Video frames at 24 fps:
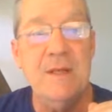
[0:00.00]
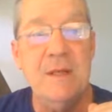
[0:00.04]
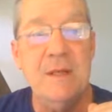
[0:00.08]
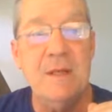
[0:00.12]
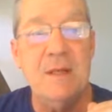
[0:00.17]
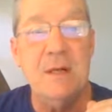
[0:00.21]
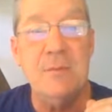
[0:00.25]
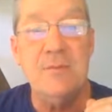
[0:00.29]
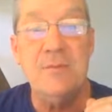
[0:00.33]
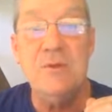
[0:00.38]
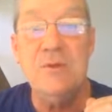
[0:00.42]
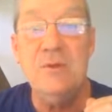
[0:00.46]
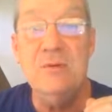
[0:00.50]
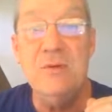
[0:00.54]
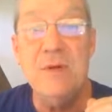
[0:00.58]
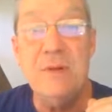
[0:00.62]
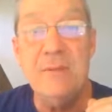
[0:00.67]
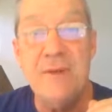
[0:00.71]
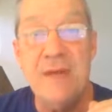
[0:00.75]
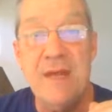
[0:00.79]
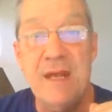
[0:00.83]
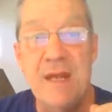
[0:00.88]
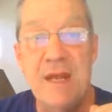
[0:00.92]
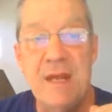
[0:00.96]
Our Blue
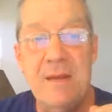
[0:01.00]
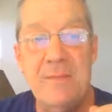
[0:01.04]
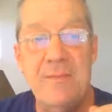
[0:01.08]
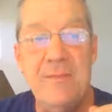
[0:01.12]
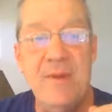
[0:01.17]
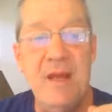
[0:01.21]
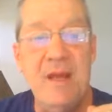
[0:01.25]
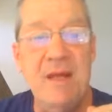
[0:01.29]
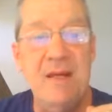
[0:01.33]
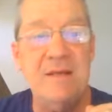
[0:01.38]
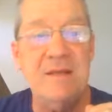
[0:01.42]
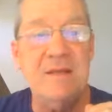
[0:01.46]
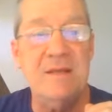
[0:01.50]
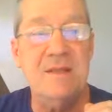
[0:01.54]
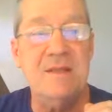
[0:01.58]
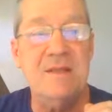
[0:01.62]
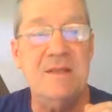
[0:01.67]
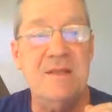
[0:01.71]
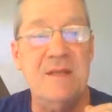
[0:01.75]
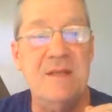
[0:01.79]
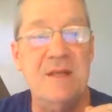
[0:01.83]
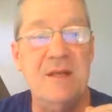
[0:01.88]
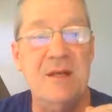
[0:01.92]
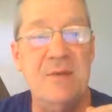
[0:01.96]
Ribbon campaign is
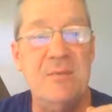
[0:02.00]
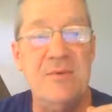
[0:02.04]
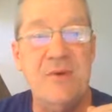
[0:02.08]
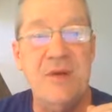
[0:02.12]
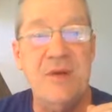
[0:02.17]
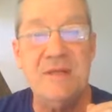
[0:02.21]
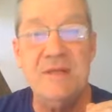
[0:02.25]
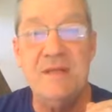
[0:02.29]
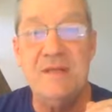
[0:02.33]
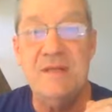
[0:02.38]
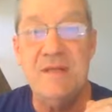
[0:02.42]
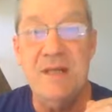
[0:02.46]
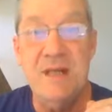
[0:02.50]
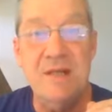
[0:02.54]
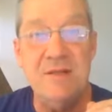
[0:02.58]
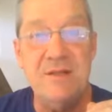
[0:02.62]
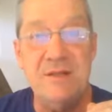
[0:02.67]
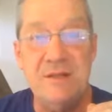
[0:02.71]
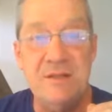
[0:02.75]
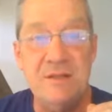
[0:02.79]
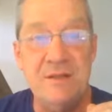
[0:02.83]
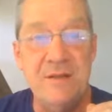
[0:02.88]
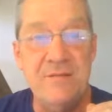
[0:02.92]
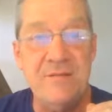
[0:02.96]
listed there,
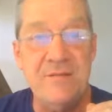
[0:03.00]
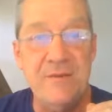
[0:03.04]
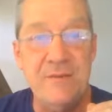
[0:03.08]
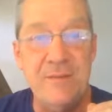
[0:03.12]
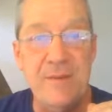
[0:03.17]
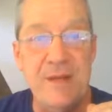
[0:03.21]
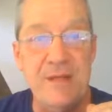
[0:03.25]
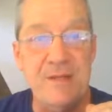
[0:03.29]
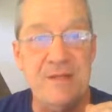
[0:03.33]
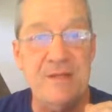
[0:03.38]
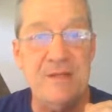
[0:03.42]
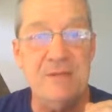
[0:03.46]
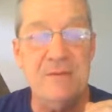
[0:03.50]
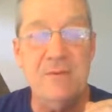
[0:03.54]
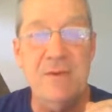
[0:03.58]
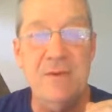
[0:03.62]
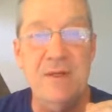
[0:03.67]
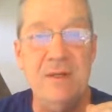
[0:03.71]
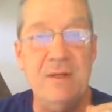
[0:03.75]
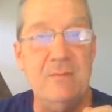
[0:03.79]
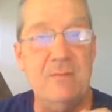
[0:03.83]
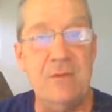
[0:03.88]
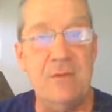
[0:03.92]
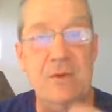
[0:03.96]
presentation information.
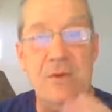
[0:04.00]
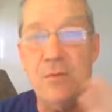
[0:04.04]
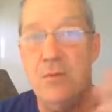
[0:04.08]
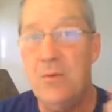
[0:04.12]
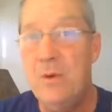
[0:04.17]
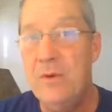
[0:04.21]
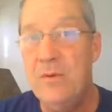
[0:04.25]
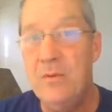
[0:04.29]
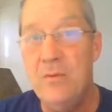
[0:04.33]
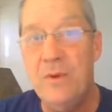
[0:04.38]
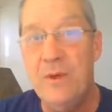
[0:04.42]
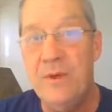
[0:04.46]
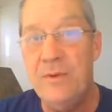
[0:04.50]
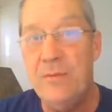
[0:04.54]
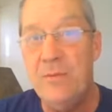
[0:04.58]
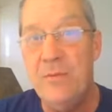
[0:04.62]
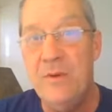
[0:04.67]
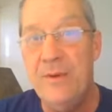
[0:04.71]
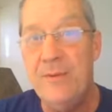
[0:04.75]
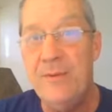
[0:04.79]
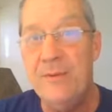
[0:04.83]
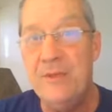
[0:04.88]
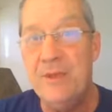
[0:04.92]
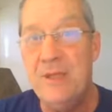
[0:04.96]
We
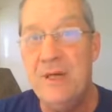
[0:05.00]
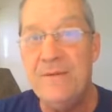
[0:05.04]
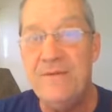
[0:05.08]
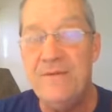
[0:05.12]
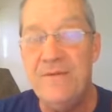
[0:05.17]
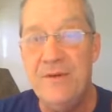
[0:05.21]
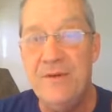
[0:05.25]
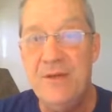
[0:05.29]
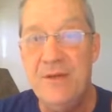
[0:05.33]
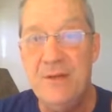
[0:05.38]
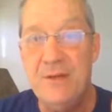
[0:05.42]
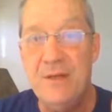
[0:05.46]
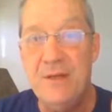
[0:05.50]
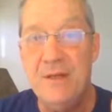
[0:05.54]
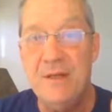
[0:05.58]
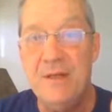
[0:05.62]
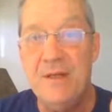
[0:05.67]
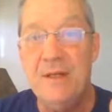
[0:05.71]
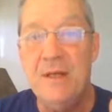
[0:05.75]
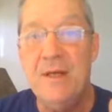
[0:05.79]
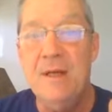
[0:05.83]
would love for you to